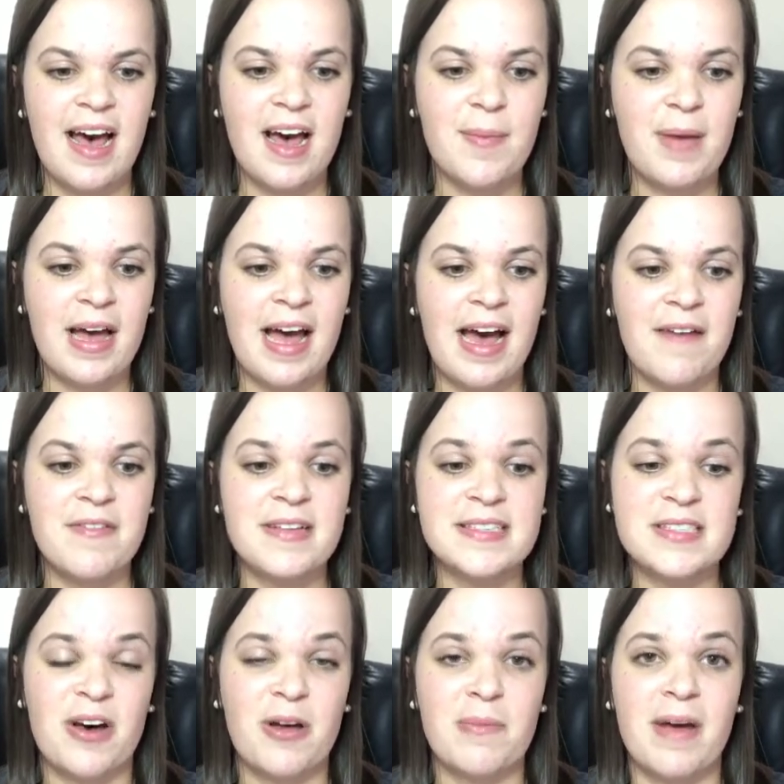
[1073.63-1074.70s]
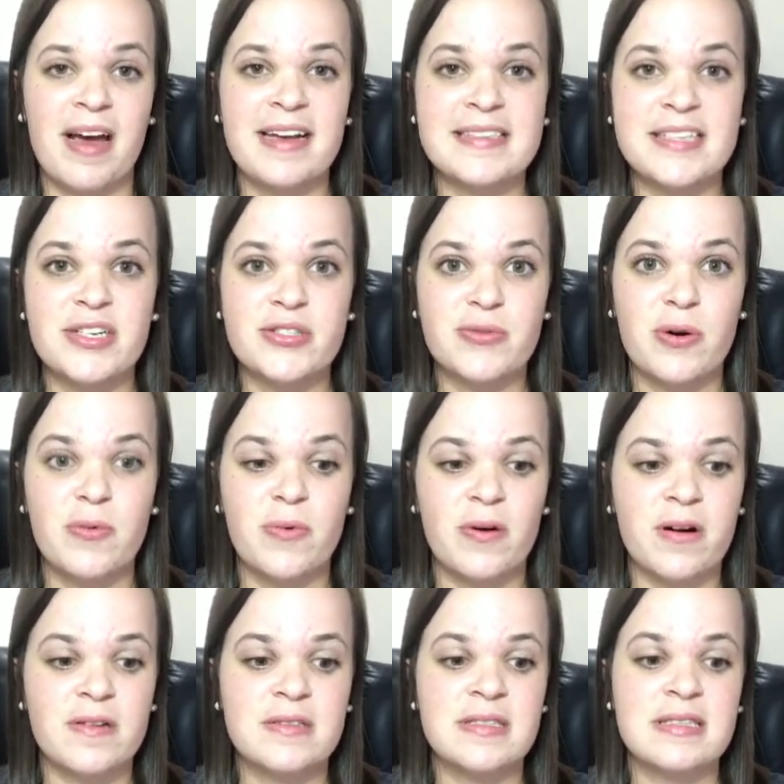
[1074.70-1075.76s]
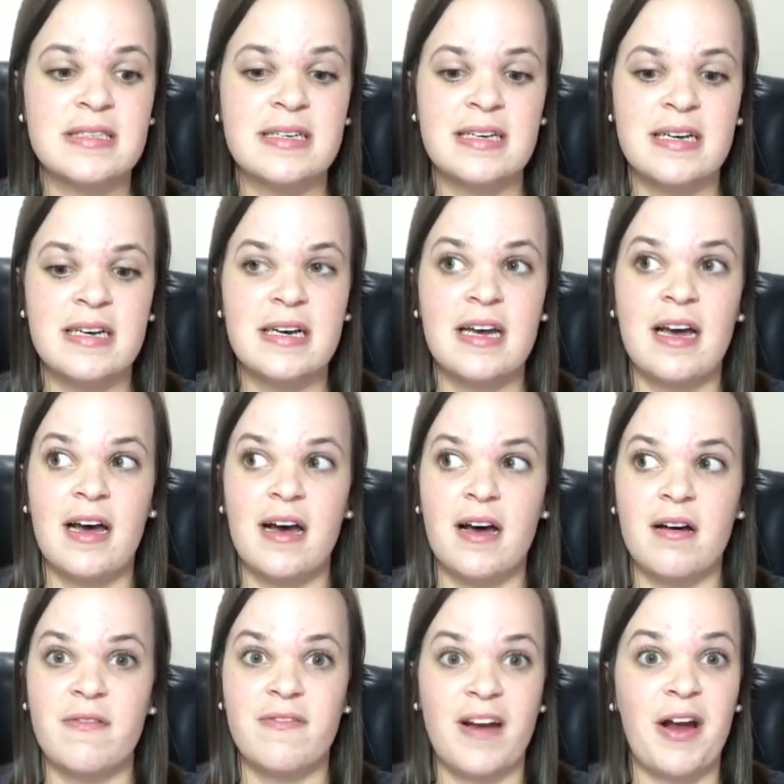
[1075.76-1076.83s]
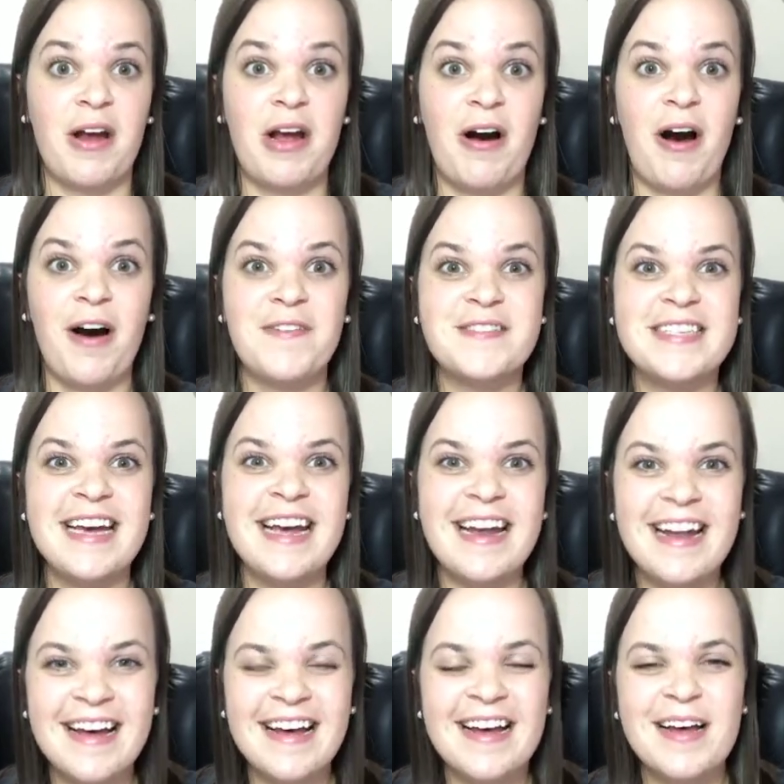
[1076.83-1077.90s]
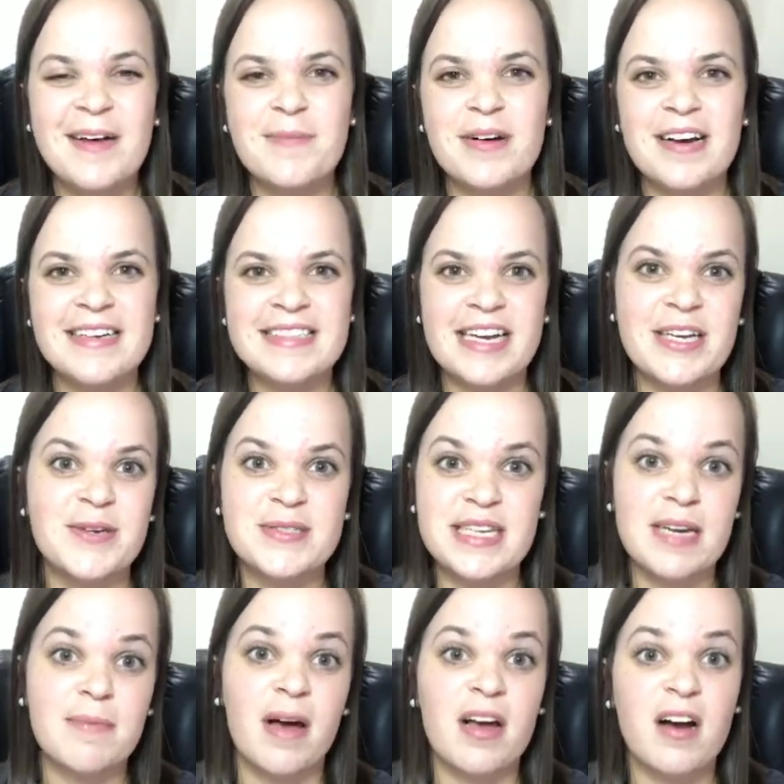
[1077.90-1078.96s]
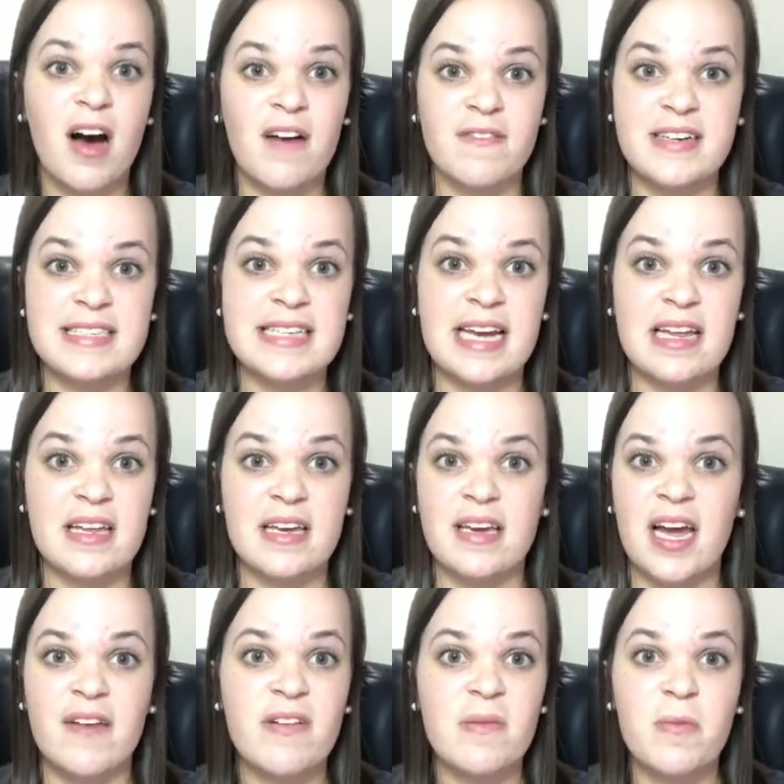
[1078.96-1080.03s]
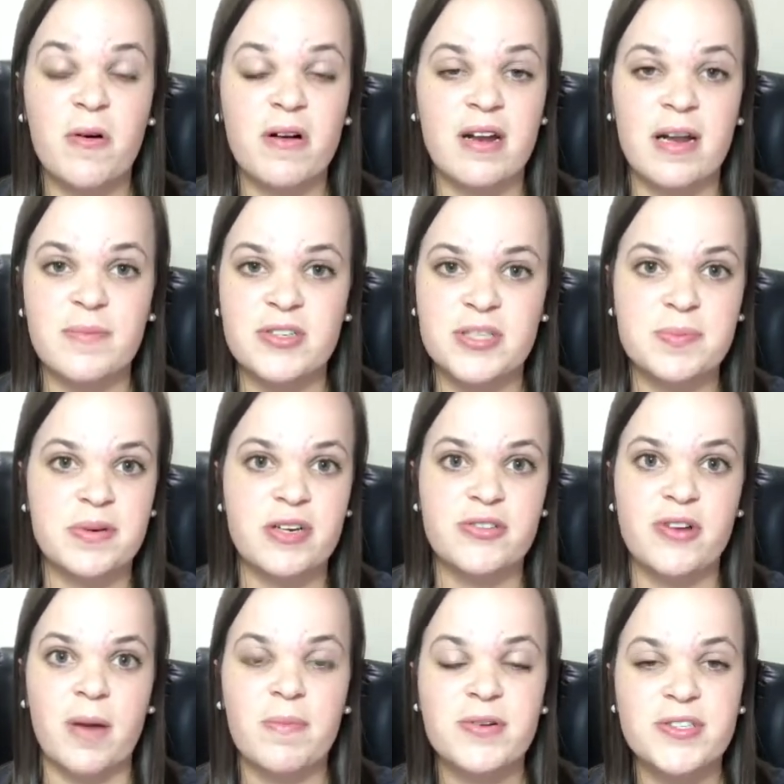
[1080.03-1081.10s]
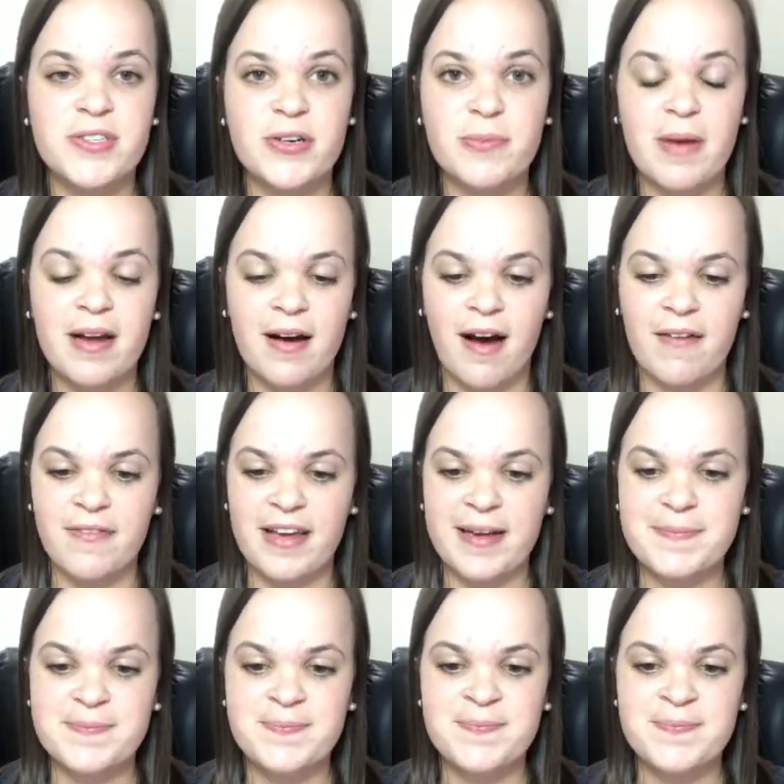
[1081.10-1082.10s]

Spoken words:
I have this on my essential rewards very often because I use it in my coffee daily. Every morning I just put a drop or two in my coffee.